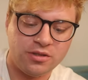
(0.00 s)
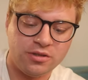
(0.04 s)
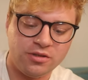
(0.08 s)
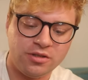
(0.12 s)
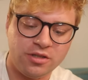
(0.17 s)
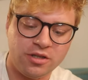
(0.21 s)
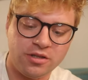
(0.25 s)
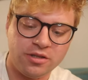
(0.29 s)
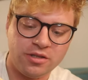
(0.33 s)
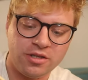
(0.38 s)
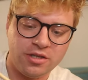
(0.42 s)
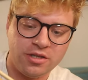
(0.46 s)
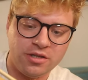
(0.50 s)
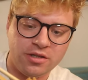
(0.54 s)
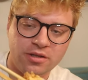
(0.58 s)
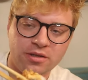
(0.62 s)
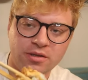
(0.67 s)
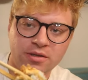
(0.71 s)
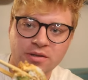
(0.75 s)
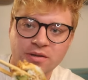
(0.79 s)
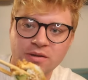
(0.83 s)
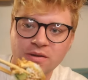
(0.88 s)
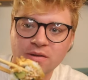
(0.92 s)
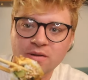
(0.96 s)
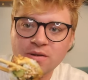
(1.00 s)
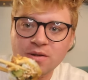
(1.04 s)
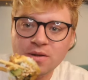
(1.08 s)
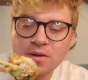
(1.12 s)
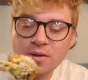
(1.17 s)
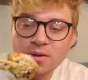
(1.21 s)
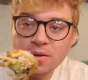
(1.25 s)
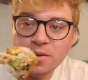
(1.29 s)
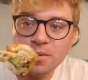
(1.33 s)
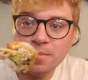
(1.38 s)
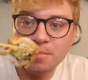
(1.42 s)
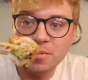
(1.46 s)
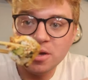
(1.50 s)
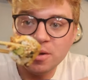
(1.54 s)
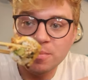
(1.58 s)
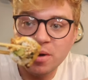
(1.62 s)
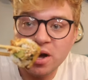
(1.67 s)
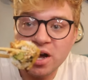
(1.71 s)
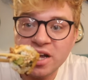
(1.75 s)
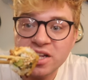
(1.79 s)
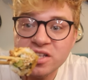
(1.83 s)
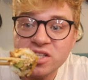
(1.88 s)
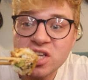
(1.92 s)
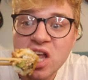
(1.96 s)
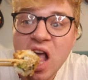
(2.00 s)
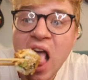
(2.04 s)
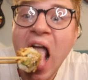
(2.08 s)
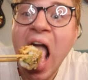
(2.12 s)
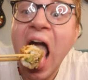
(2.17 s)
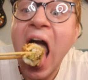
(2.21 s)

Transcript: Dunk it. Big bites.